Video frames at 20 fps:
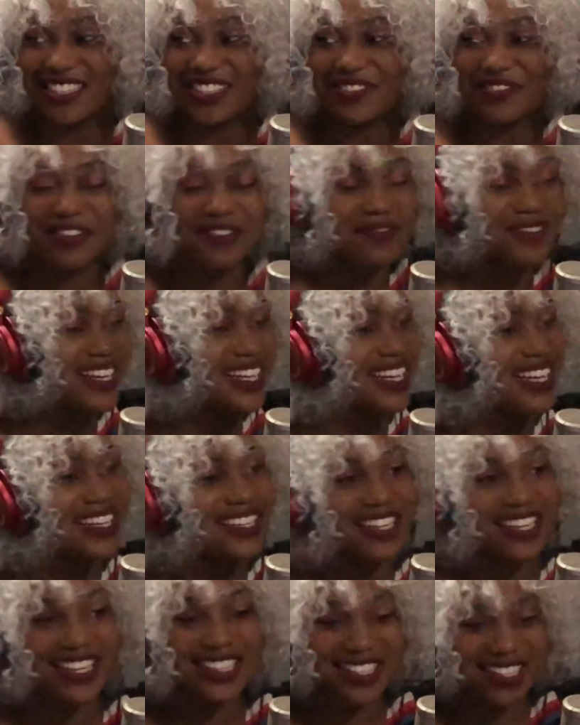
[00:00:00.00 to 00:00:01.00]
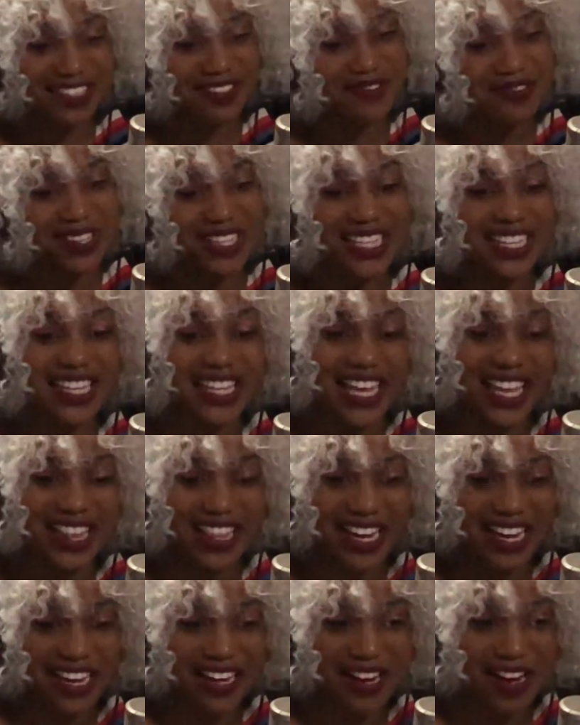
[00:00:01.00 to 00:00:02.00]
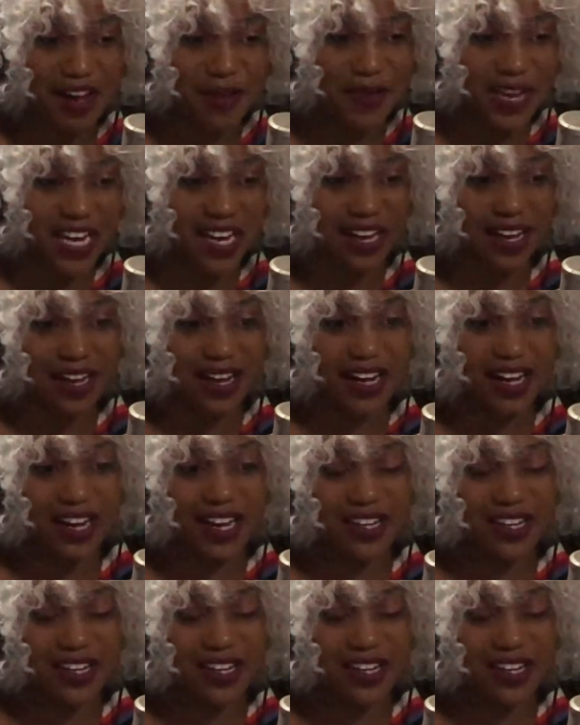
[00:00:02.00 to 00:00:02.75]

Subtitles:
For me, it doesn't work like that. I mean,